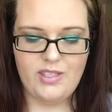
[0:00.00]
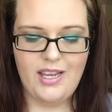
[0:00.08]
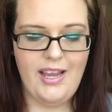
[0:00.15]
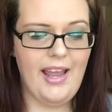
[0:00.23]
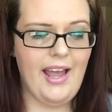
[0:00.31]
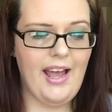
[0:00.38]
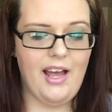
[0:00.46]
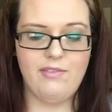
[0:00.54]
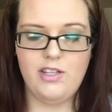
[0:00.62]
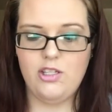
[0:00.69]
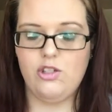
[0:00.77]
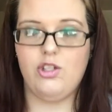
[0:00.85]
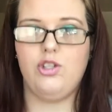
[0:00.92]
I have
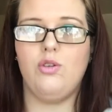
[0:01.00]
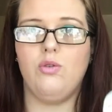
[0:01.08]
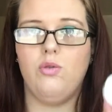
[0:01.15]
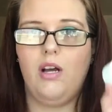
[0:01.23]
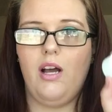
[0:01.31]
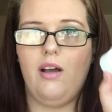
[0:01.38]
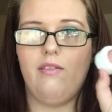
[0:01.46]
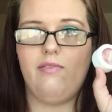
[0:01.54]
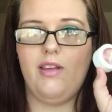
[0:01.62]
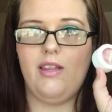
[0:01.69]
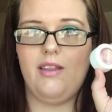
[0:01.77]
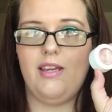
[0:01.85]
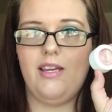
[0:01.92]
two of
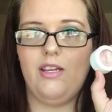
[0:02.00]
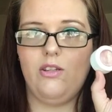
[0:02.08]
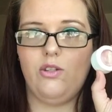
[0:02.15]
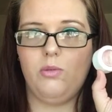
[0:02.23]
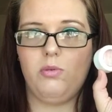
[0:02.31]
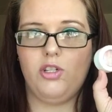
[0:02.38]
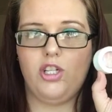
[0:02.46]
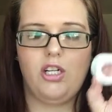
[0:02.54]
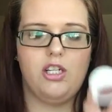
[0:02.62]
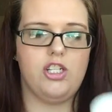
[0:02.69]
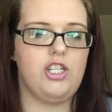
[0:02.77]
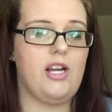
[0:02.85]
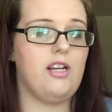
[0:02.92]
the Super Shock
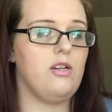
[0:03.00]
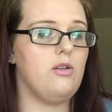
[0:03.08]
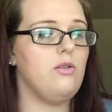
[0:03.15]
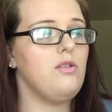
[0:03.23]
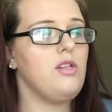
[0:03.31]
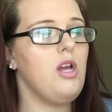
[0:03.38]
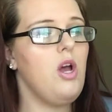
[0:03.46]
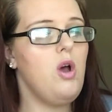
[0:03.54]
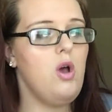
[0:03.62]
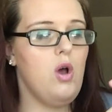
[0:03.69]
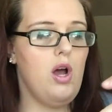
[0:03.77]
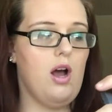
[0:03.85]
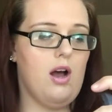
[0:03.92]
Shadows.
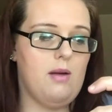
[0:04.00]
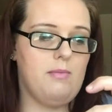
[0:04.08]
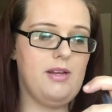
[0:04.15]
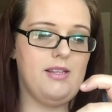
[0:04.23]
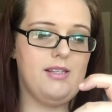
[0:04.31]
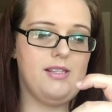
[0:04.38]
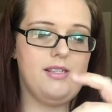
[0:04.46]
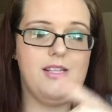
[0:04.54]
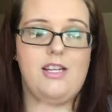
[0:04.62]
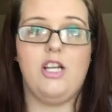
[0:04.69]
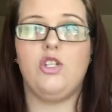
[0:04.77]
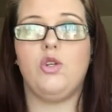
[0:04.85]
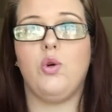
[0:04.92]
Um, this is in
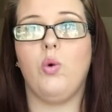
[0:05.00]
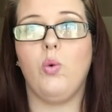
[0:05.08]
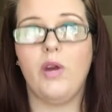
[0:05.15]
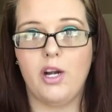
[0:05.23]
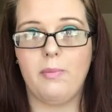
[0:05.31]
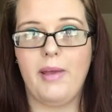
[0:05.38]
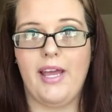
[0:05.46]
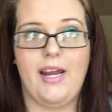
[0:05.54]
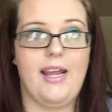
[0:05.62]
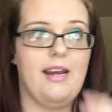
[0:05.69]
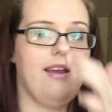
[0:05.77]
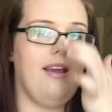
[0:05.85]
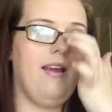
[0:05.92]
Twitterpated,